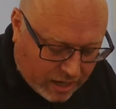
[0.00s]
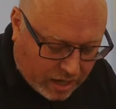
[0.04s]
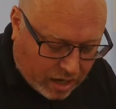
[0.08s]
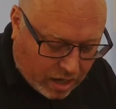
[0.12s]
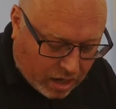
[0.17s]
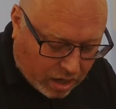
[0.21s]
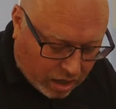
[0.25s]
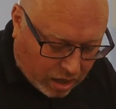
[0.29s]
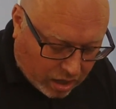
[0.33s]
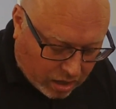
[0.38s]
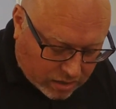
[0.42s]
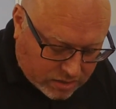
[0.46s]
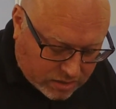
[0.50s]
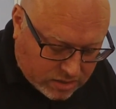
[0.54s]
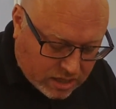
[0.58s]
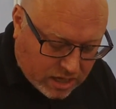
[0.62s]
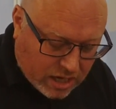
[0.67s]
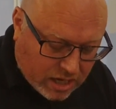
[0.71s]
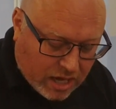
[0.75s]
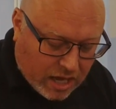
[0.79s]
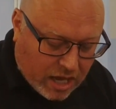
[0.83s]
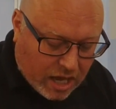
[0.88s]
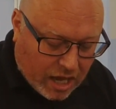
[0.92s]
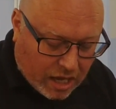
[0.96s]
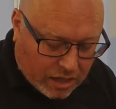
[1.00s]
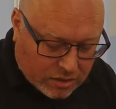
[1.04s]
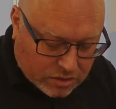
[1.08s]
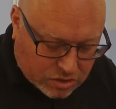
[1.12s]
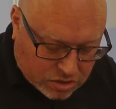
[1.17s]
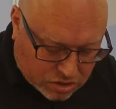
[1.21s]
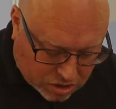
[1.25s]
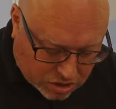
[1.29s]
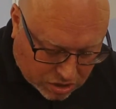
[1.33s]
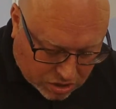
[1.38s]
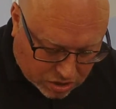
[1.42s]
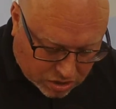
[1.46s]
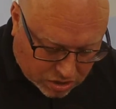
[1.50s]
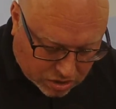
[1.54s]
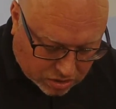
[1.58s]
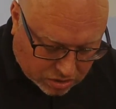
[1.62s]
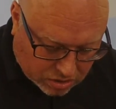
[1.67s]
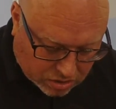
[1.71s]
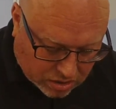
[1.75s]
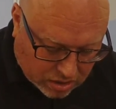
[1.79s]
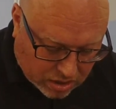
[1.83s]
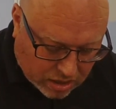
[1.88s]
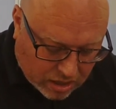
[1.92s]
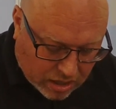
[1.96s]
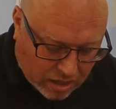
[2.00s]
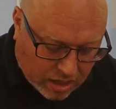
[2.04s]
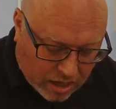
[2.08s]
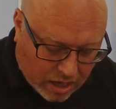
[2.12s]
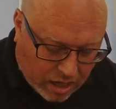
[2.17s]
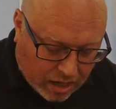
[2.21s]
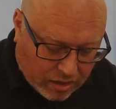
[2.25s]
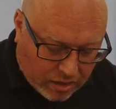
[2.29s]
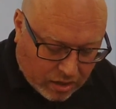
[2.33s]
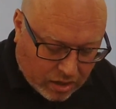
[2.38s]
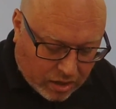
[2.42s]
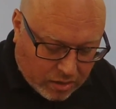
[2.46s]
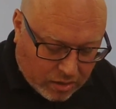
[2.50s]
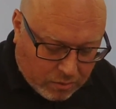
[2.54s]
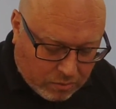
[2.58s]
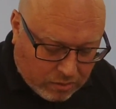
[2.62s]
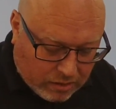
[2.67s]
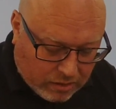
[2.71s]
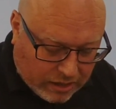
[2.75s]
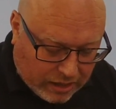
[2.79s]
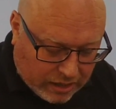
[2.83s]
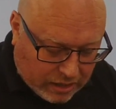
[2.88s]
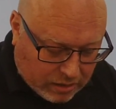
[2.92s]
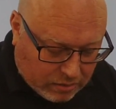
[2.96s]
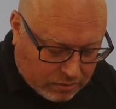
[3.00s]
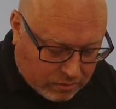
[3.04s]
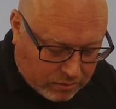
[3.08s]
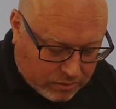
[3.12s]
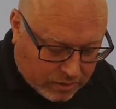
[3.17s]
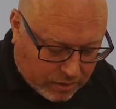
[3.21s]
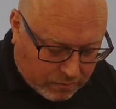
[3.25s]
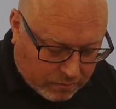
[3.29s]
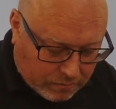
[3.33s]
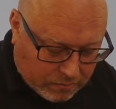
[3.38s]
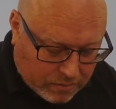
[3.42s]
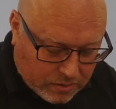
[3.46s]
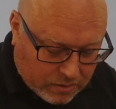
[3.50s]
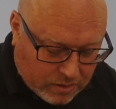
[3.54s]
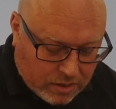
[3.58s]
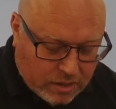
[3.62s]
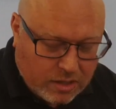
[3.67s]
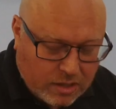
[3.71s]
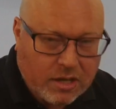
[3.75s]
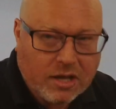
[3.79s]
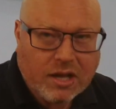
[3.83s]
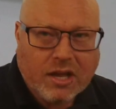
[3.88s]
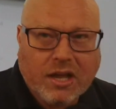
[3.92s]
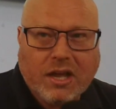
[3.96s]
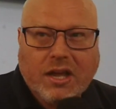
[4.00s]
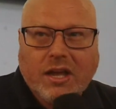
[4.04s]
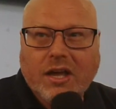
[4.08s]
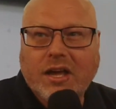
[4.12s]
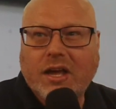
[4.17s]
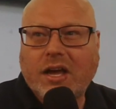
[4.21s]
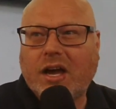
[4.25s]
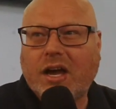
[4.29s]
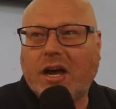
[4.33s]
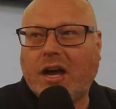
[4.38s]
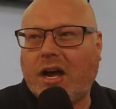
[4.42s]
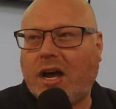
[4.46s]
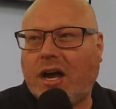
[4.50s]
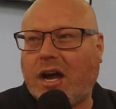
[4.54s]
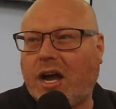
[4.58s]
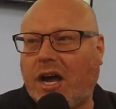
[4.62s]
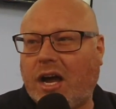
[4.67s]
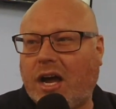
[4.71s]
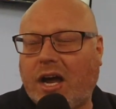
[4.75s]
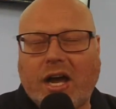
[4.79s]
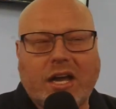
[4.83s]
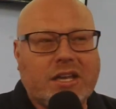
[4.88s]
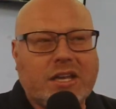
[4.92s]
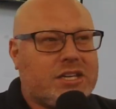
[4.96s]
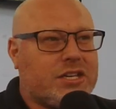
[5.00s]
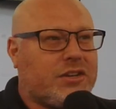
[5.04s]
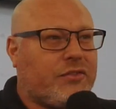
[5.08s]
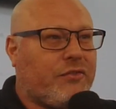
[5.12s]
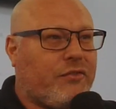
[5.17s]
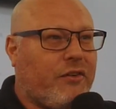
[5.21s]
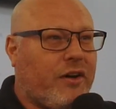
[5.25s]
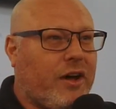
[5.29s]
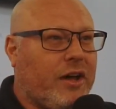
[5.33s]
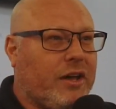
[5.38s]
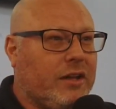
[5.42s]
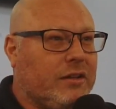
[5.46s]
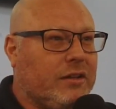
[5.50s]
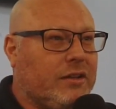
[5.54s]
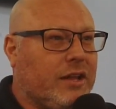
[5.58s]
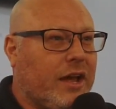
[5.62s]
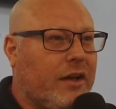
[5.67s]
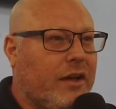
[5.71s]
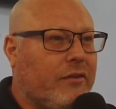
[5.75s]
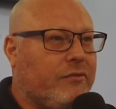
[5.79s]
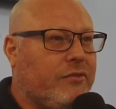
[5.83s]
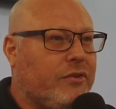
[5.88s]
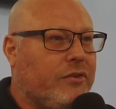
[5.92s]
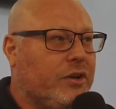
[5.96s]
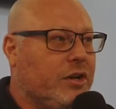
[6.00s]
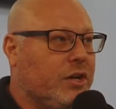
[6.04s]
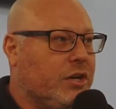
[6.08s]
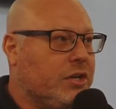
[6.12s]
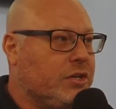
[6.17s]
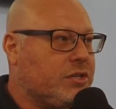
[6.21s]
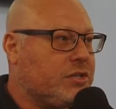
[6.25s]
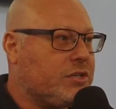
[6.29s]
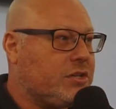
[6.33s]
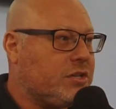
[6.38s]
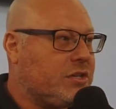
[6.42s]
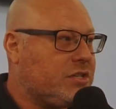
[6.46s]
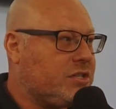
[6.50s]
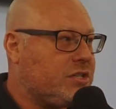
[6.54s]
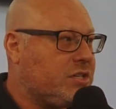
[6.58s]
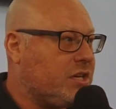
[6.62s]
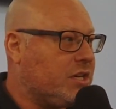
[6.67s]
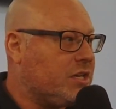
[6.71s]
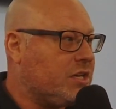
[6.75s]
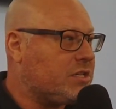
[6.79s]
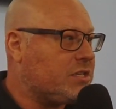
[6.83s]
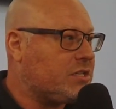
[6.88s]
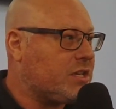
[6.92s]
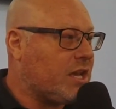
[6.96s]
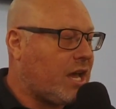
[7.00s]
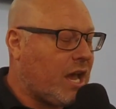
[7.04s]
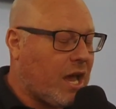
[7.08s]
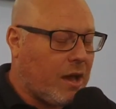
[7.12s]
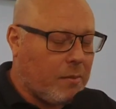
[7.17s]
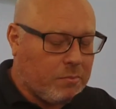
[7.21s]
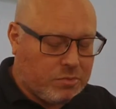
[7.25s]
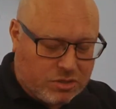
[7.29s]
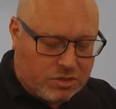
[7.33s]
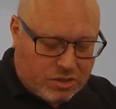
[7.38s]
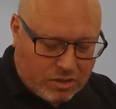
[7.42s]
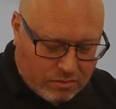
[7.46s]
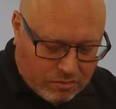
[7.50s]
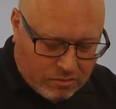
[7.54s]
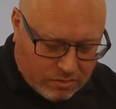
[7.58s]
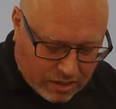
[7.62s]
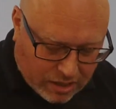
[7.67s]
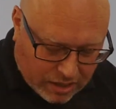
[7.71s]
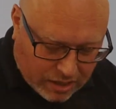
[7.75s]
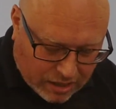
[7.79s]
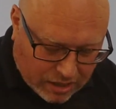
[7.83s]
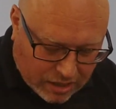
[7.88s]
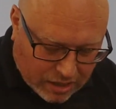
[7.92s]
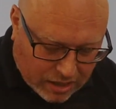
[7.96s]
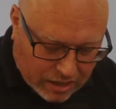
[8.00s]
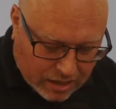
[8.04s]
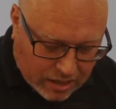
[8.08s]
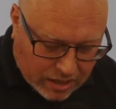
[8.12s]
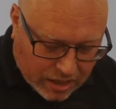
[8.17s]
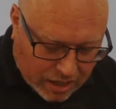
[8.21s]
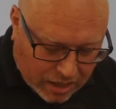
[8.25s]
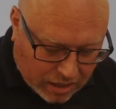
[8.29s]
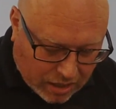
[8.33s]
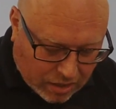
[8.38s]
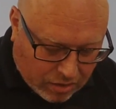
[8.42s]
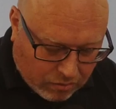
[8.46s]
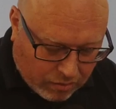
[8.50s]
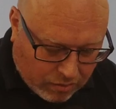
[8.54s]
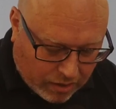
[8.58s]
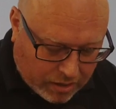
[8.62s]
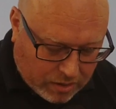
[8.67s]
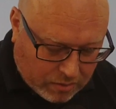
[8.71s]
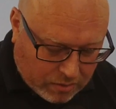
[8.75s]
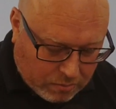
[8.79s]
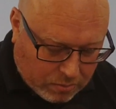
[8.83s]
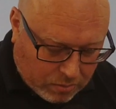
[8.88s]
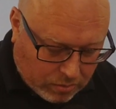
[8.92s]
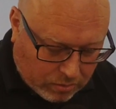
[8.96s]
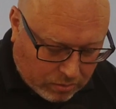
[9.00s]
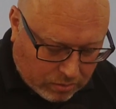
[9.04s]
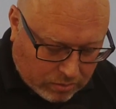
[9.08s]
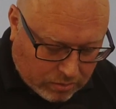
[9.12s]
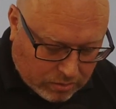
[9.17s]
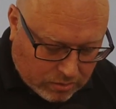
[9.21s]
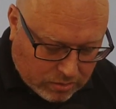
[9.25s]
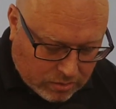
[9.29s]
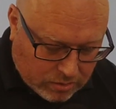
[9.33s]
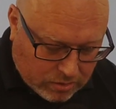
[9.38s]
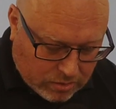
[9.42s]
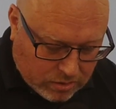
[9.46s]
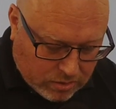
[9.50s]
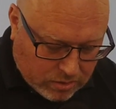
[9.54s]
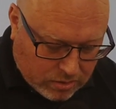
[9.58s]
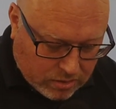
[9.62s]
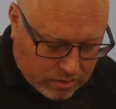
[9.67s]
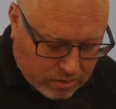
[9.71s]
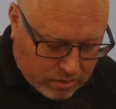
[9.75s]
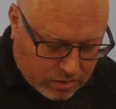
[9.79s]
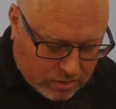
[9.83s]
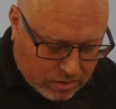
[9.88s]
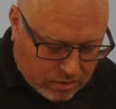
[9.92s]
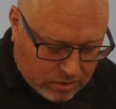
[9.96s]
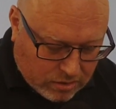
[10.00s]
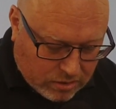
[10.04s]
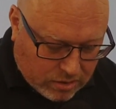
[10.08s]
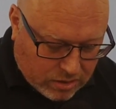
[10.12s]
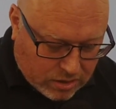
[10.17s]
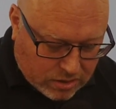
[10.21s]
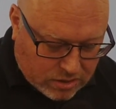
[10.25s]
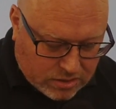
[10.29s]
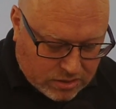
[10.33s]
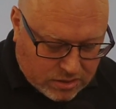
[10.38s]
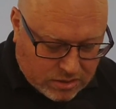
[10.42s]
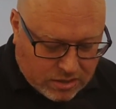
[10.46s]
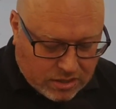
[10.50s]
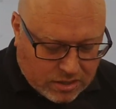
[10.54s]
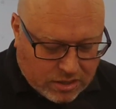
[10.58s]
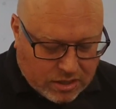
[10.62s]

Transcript: heart, and turn, and I will heal them. I just find that verse just absolutely incredible, that